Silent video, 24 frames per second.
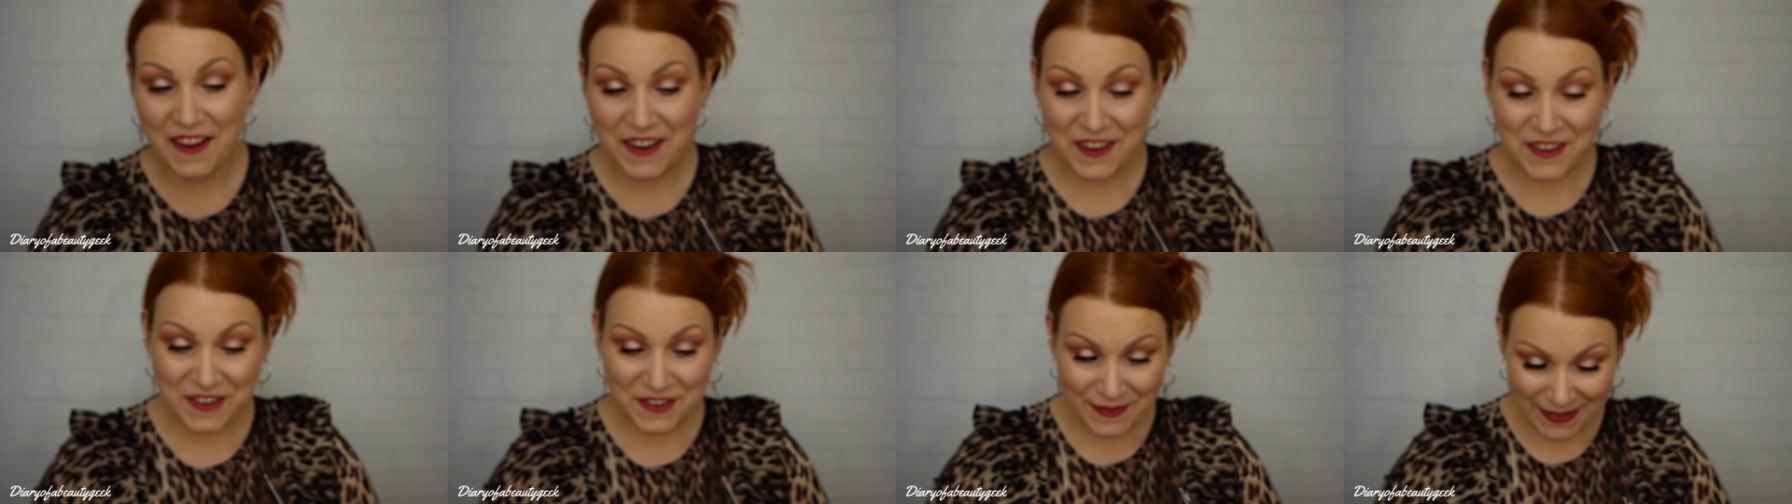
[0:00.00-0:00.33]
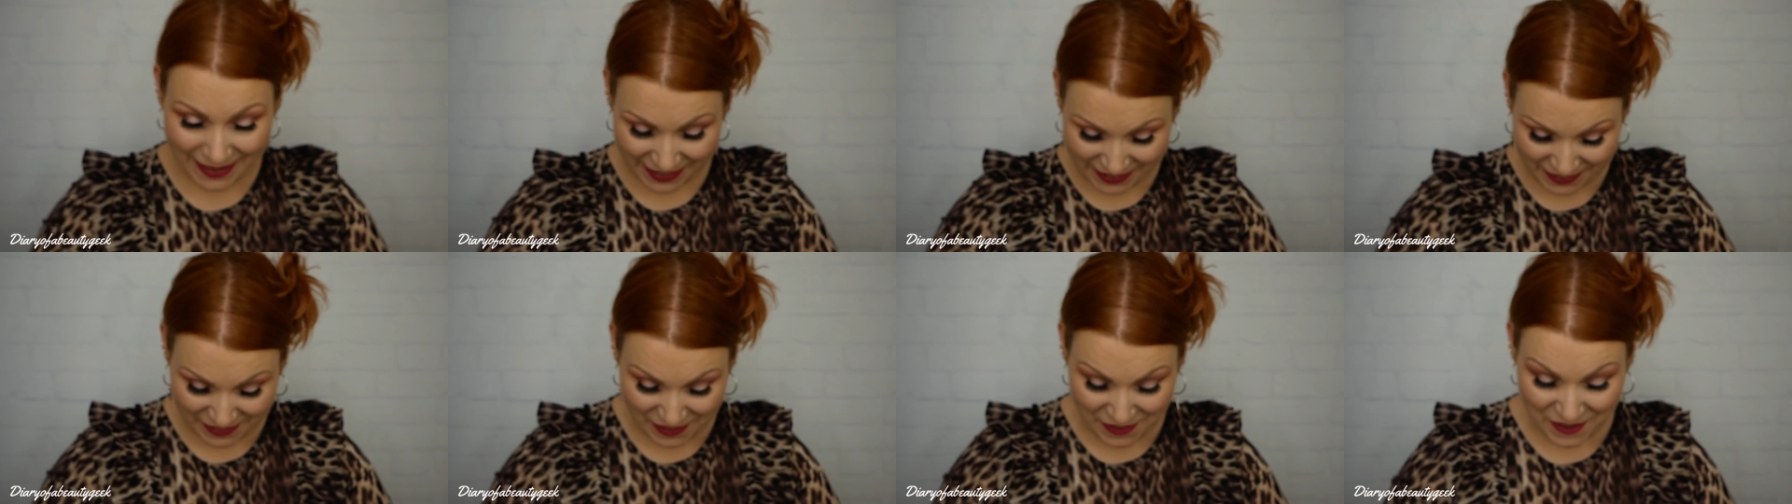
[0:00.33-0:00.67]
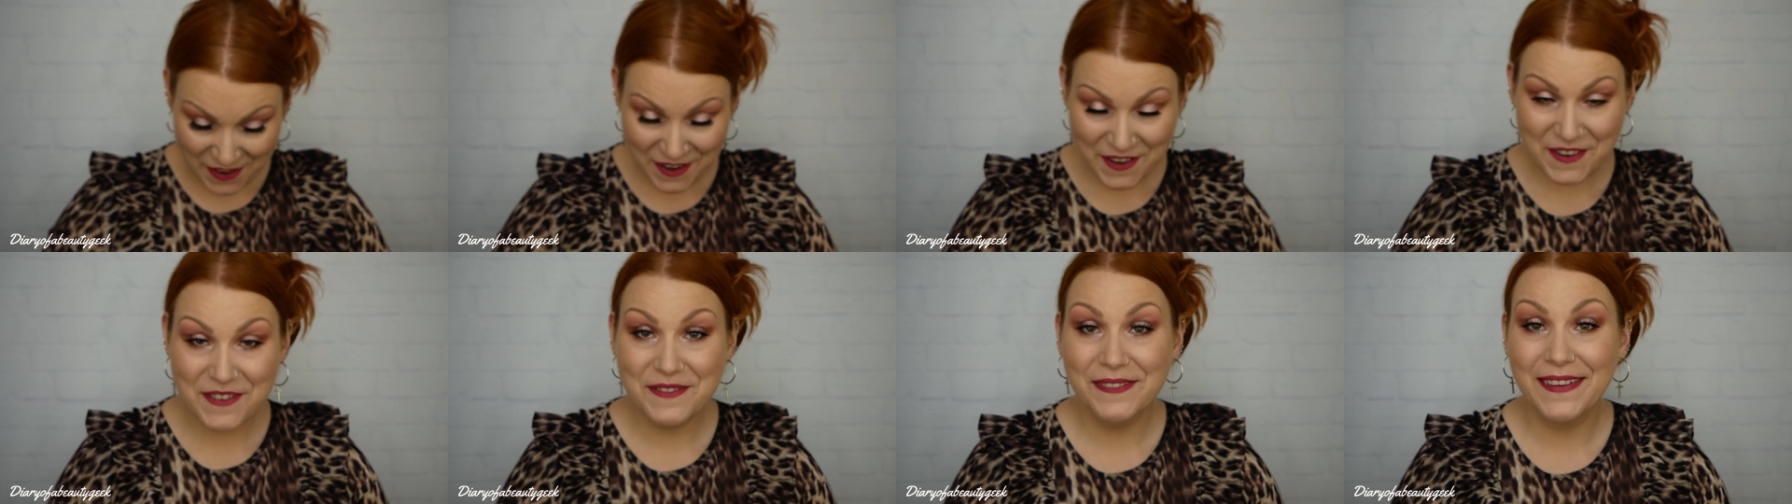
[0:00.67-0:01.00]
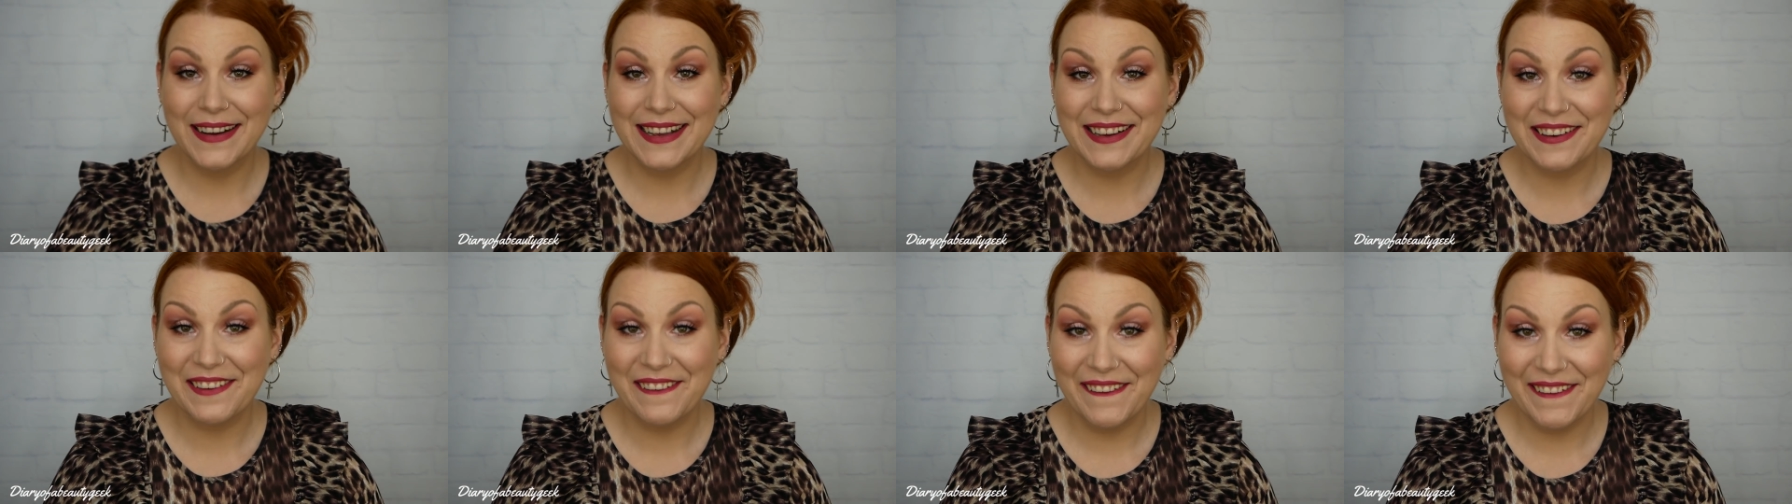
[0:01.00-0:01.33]
Oh
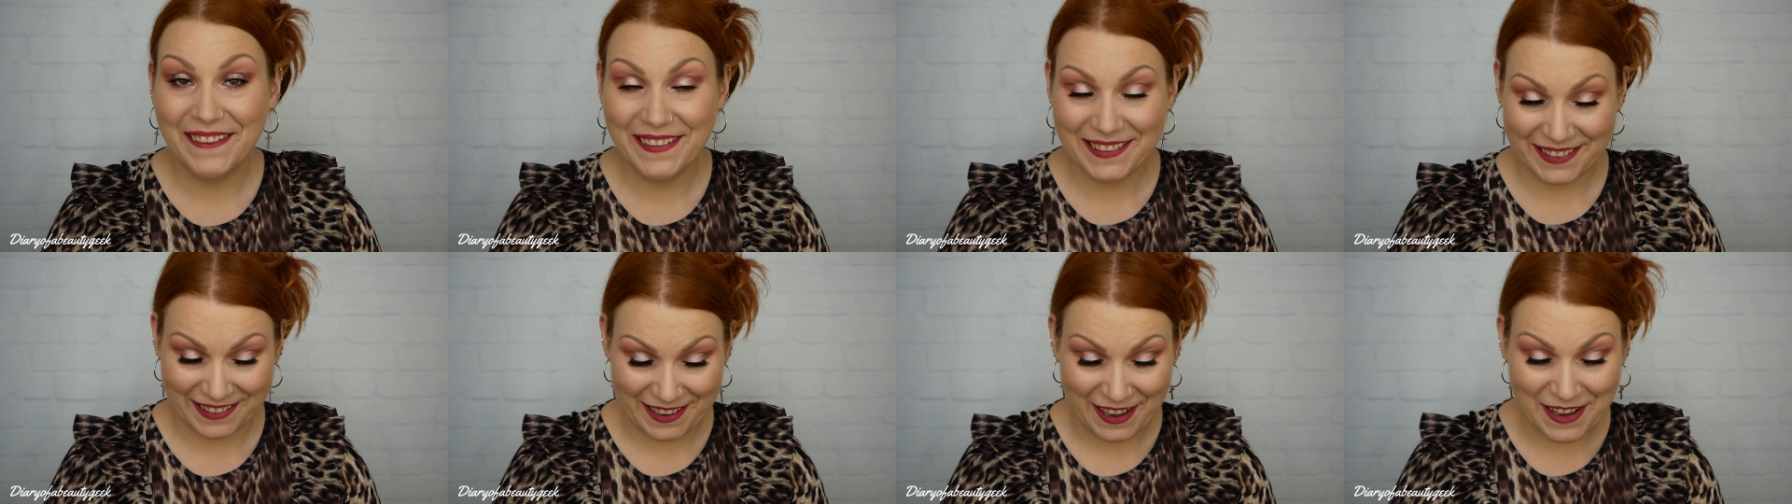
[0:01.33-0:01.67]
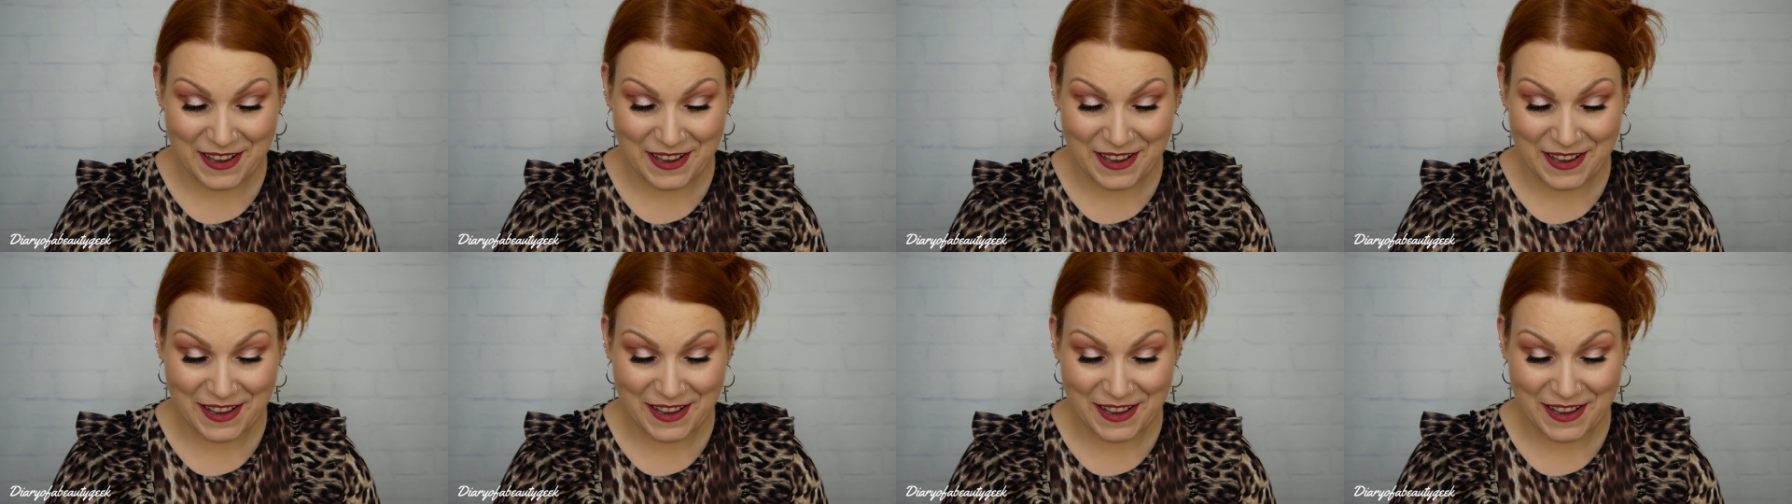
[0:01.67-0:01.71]
my gosh,